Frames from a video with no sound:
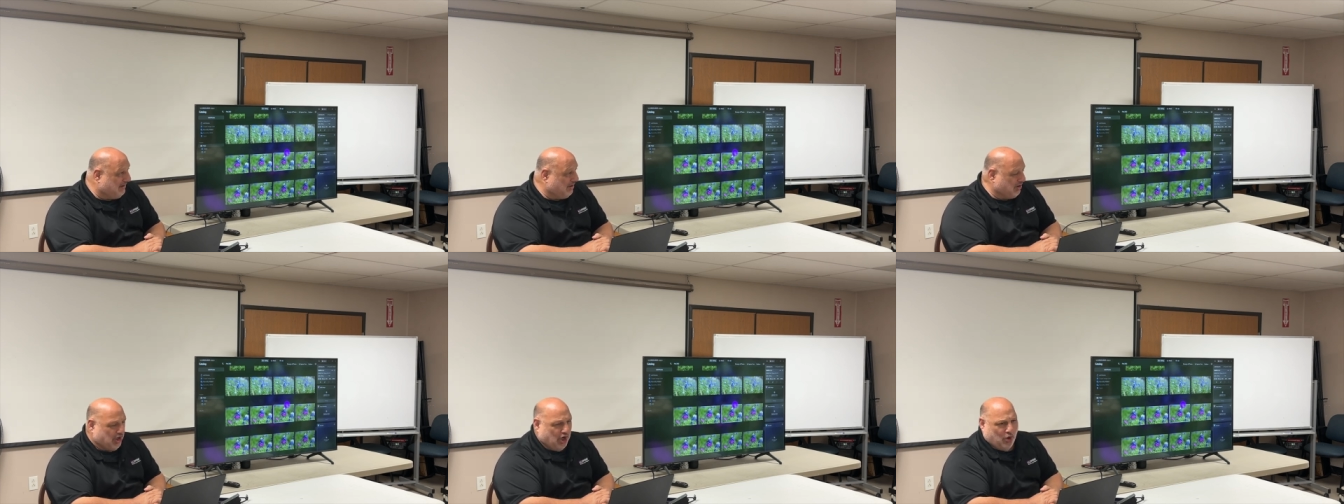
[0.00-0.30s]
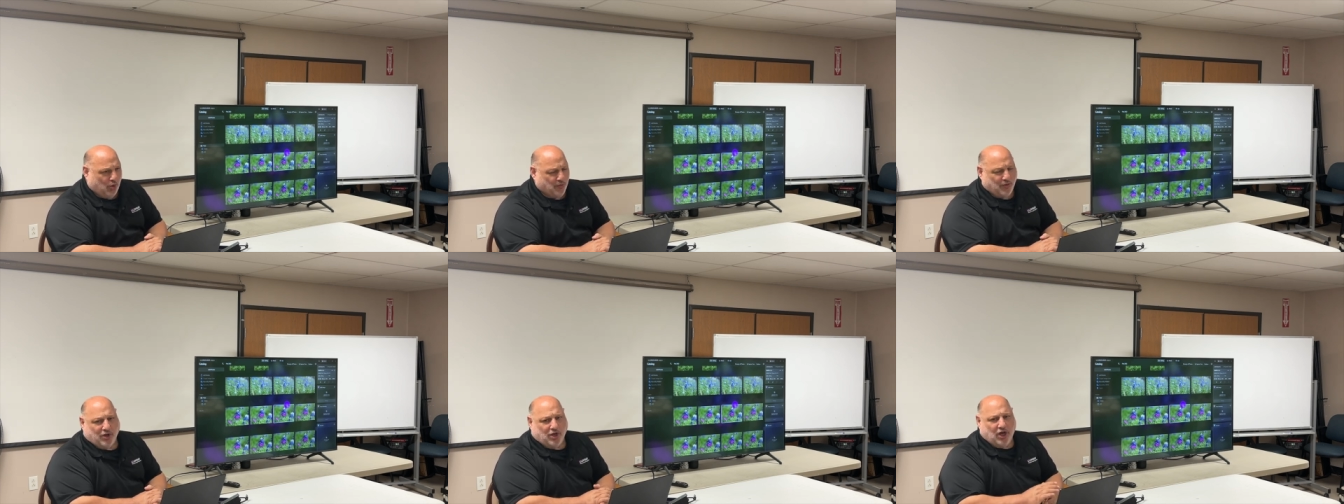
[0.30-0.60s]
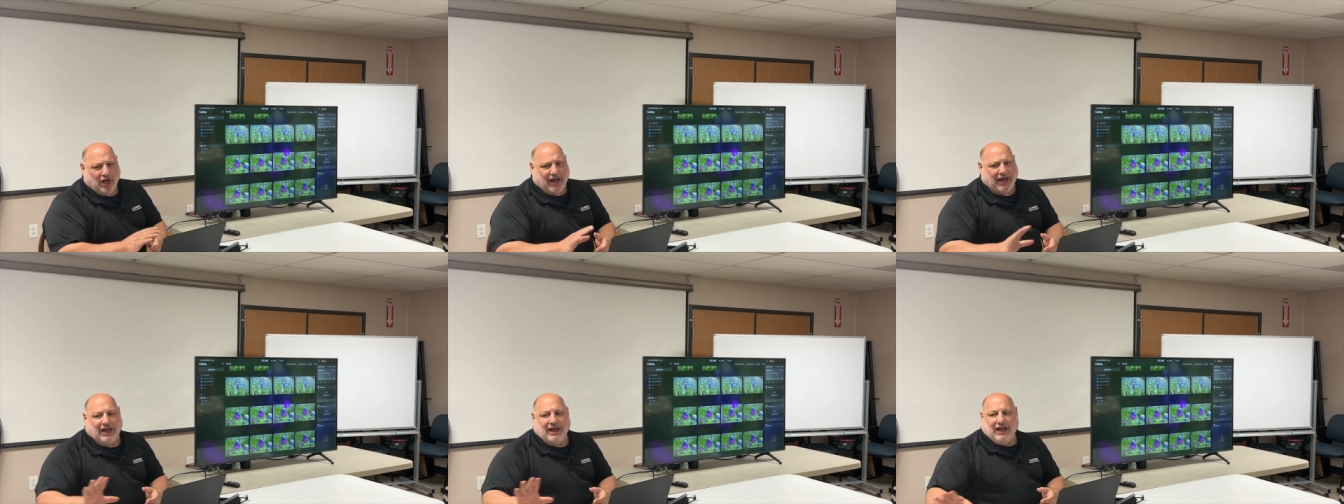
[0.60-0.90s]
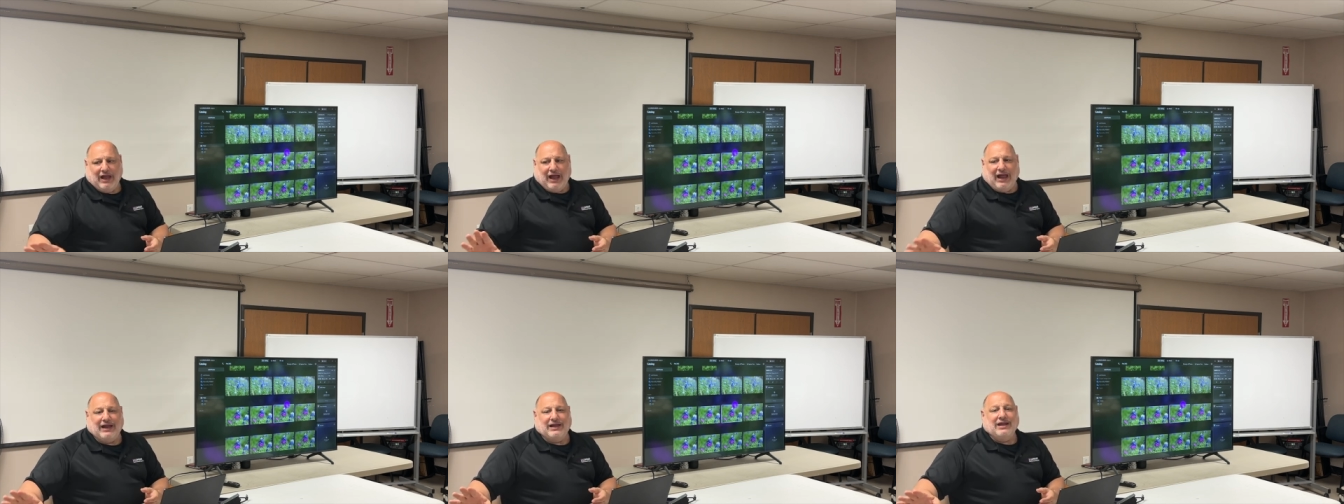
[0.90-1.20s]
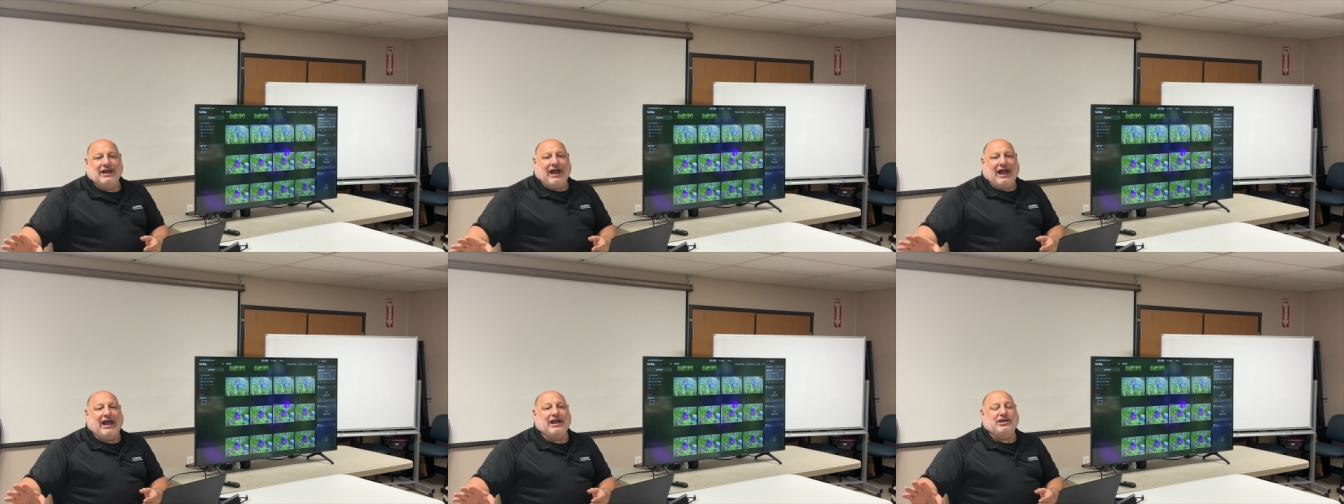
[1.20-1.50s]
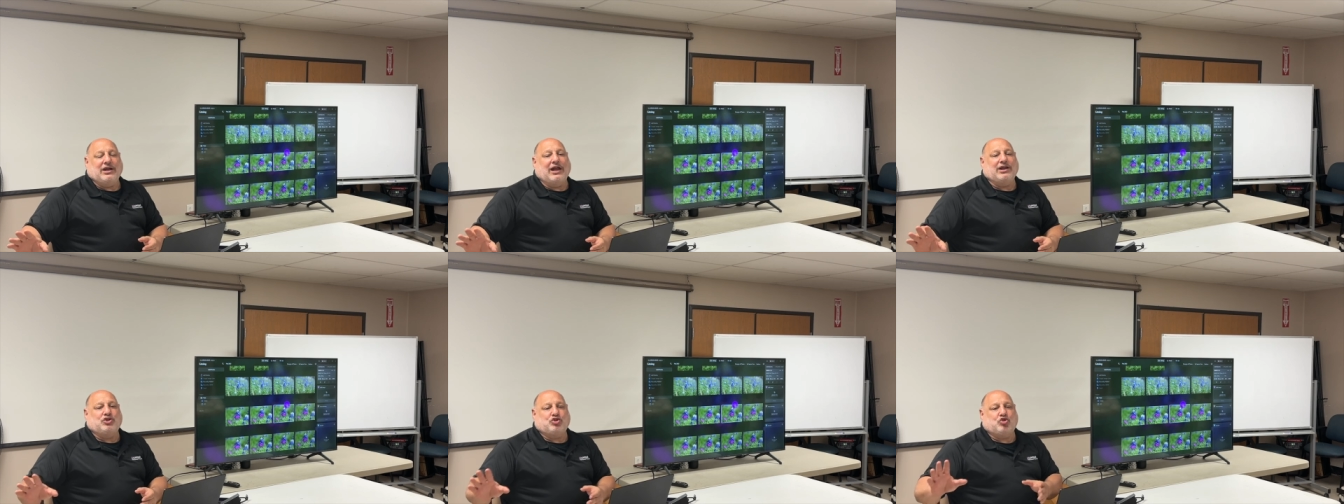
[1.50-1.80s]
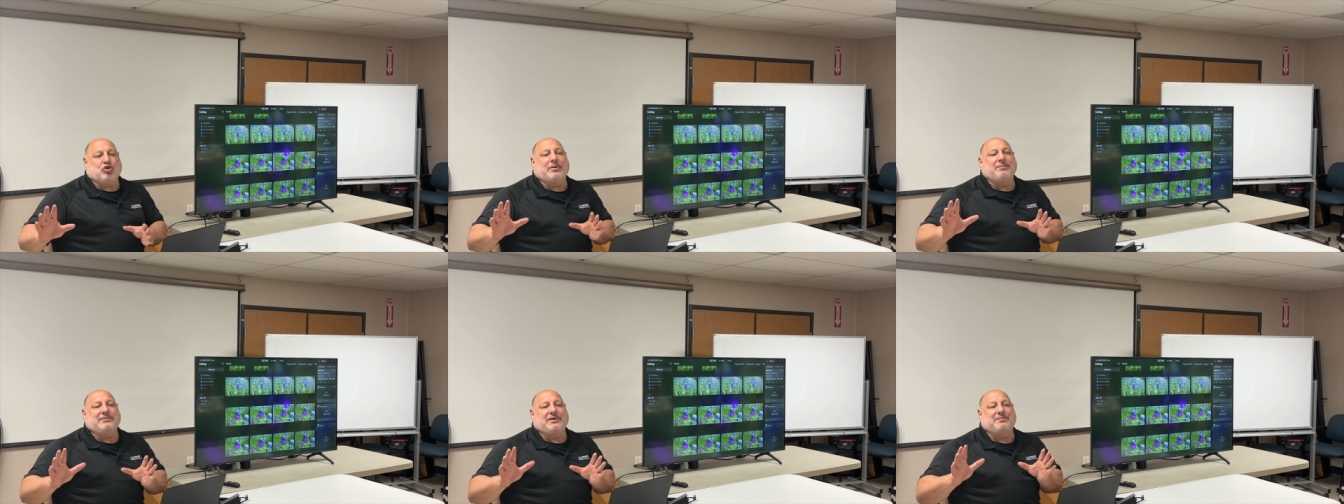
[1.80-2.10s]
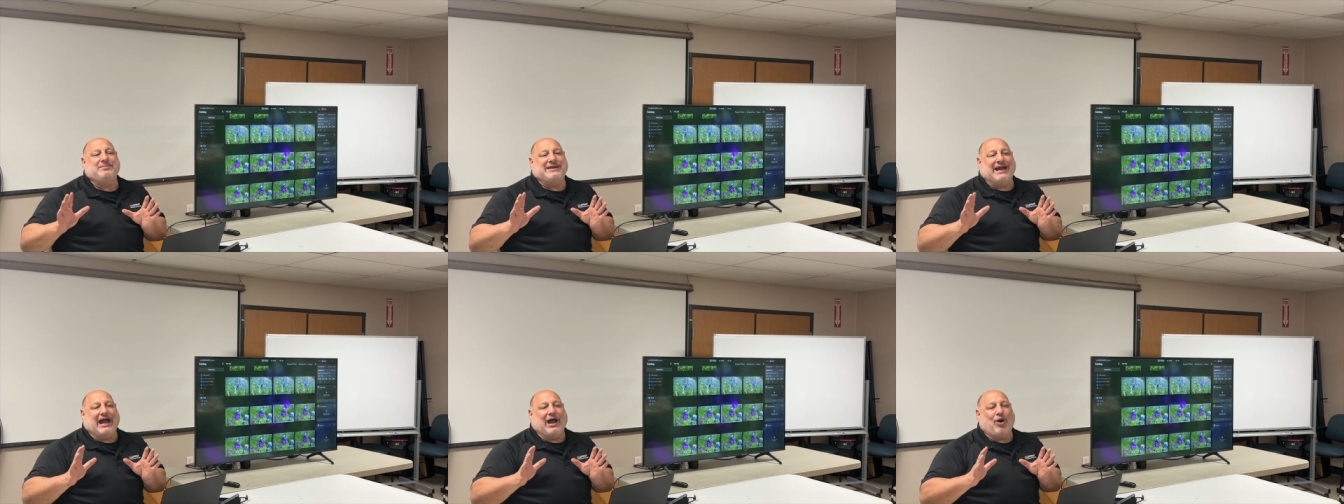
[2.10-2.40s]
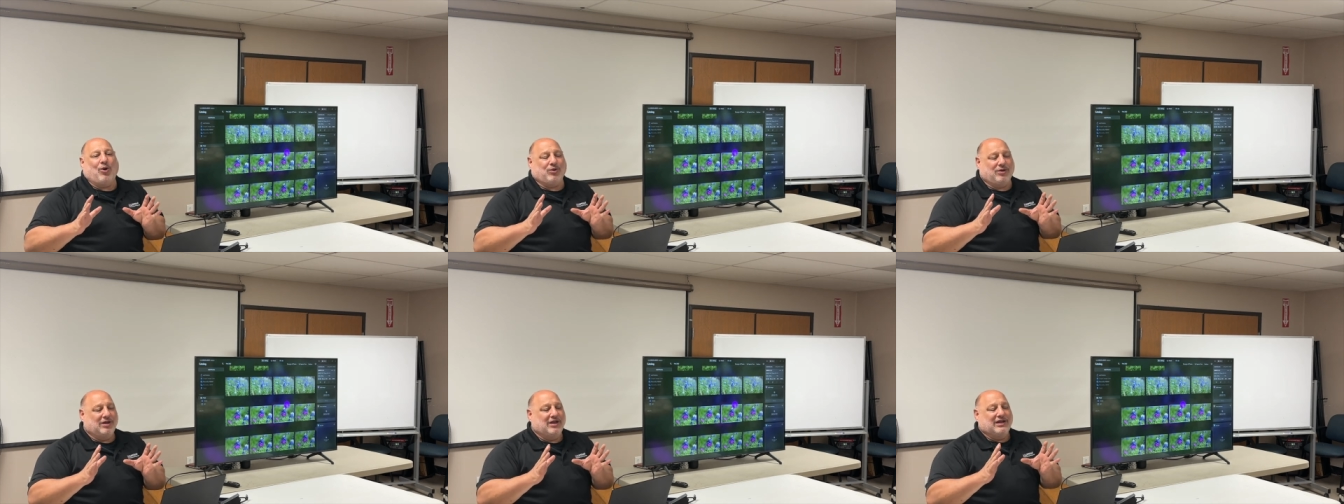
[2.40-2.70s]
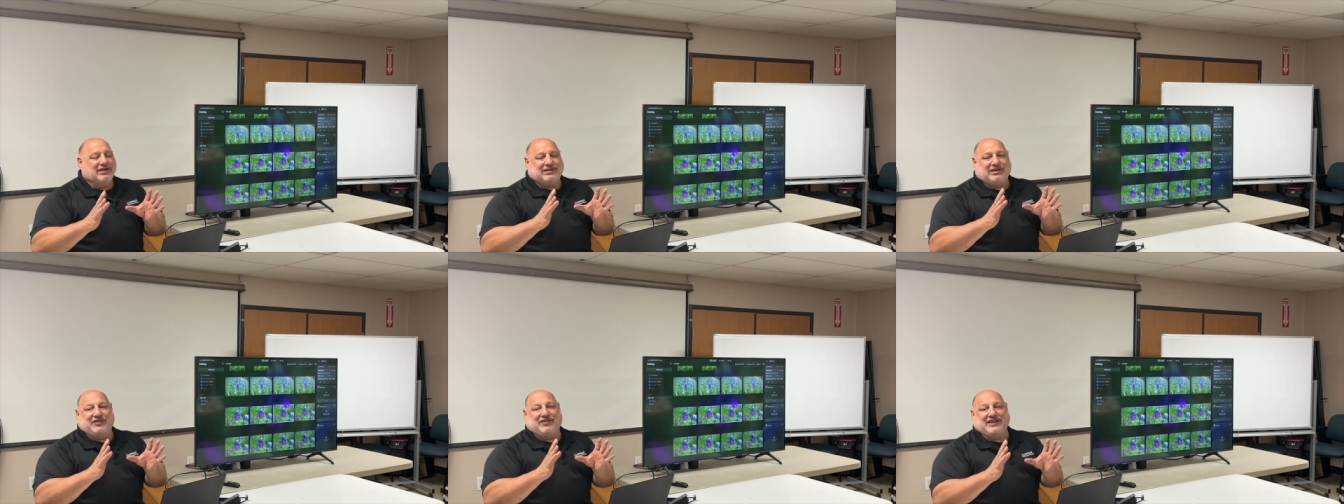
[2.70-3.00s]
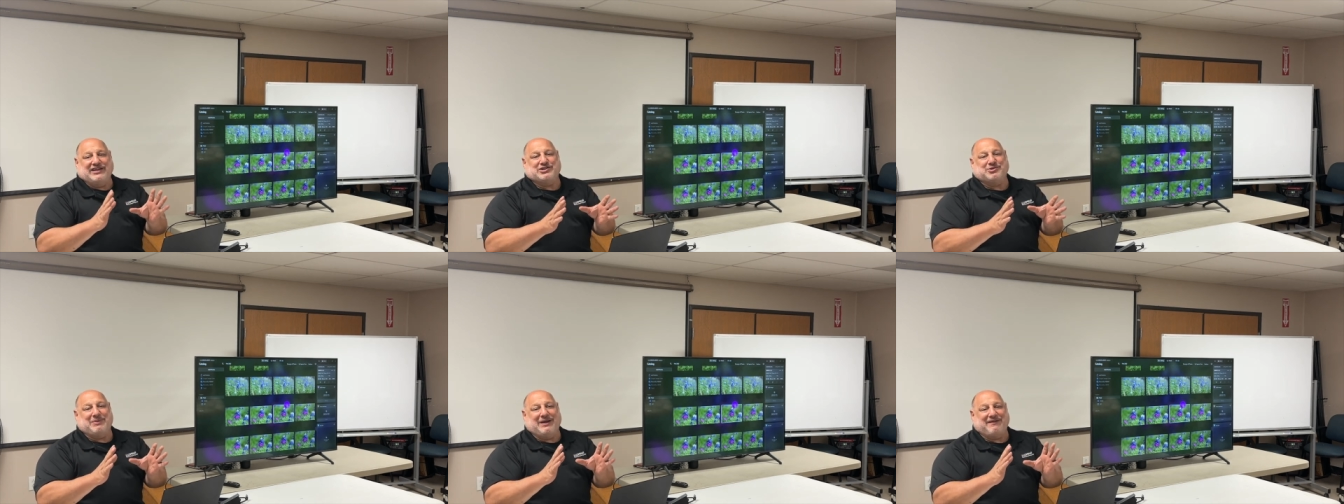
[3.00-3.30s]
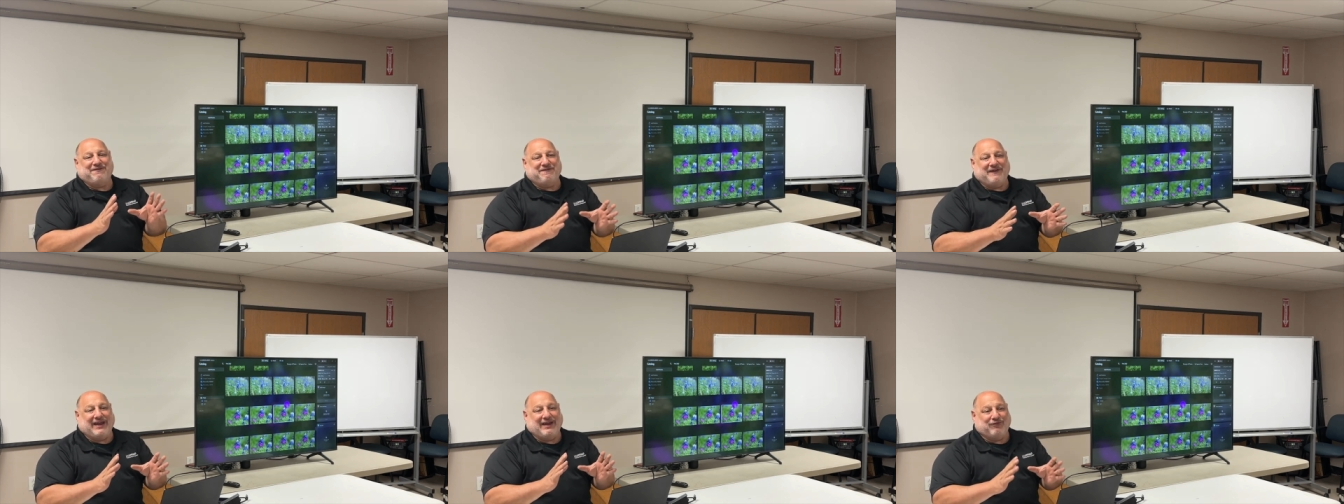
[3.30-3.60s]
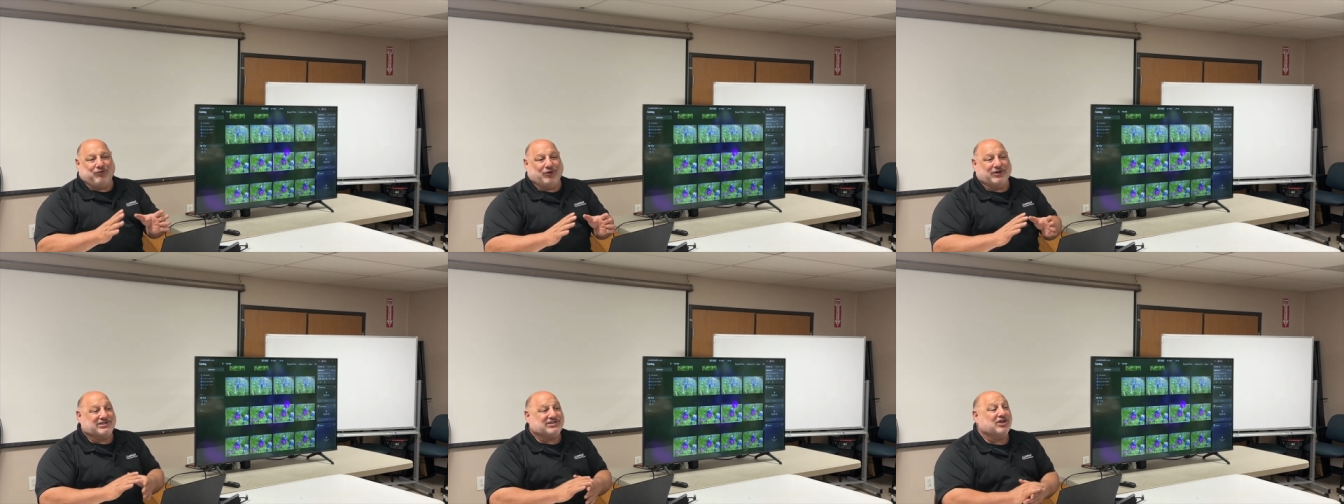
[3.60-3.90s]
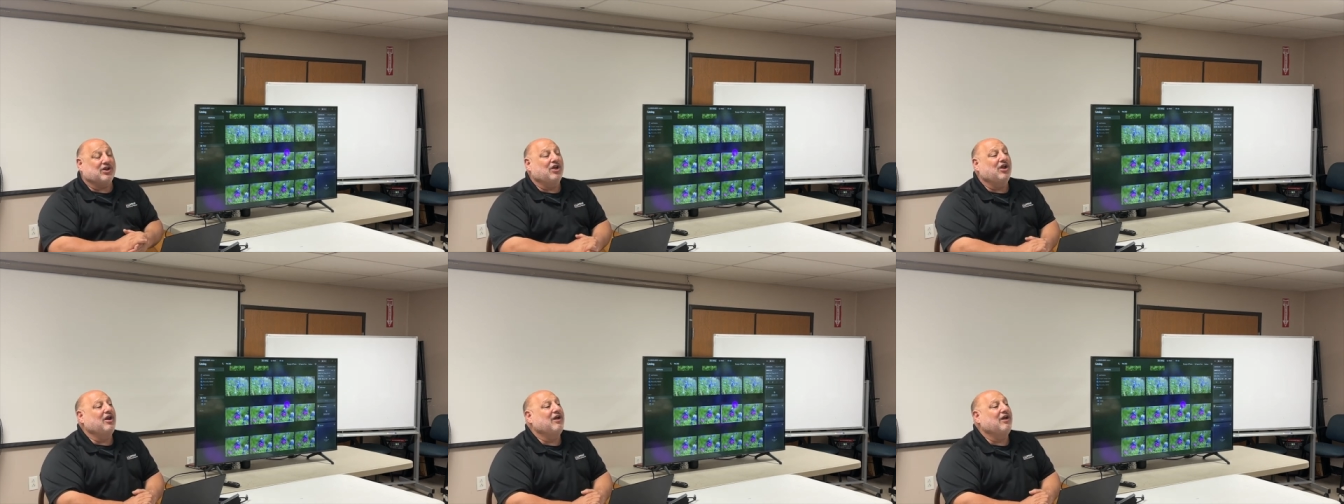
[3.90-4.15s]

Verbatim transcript: You know, I, I, I, trimmed them down to these are my favorites.